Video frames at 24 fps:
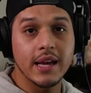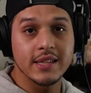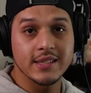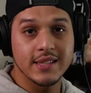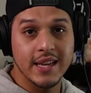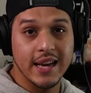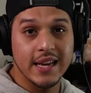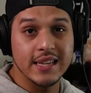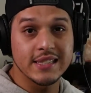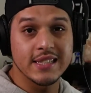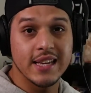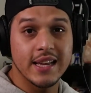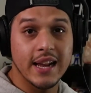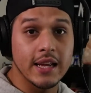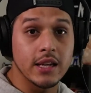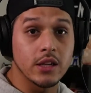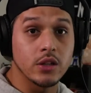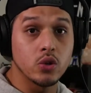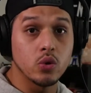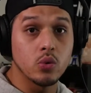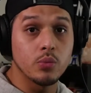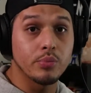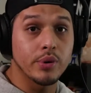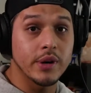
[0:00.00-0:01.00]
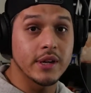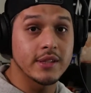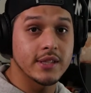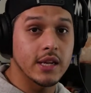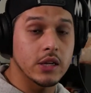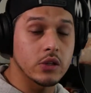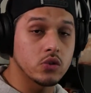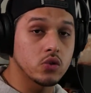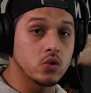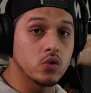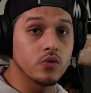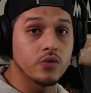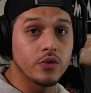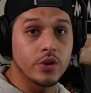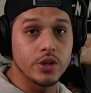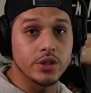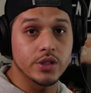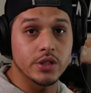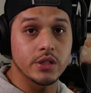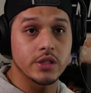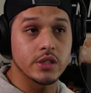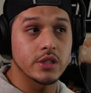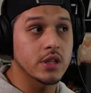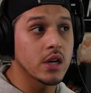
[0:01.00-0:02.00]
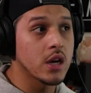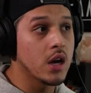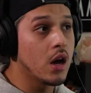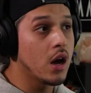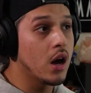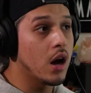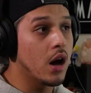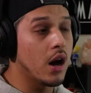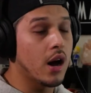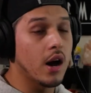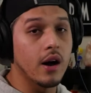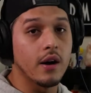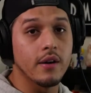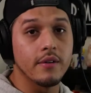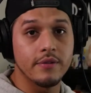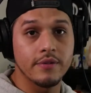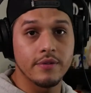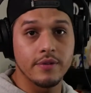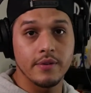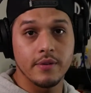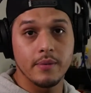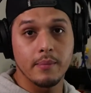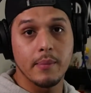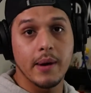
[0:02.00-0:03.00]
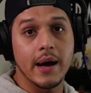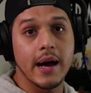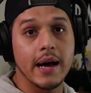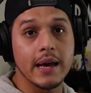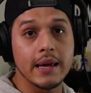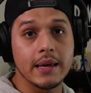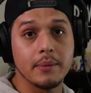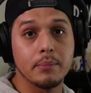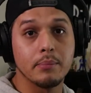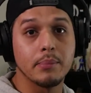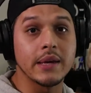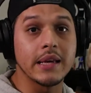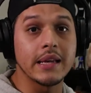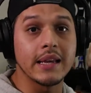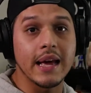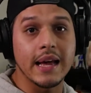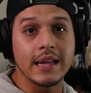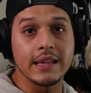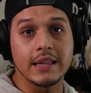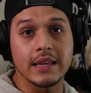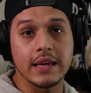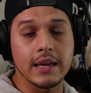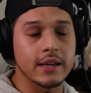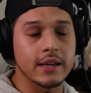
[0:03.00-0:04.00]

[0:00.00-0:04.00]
because like I said, I do print out 2 versions of my beat at the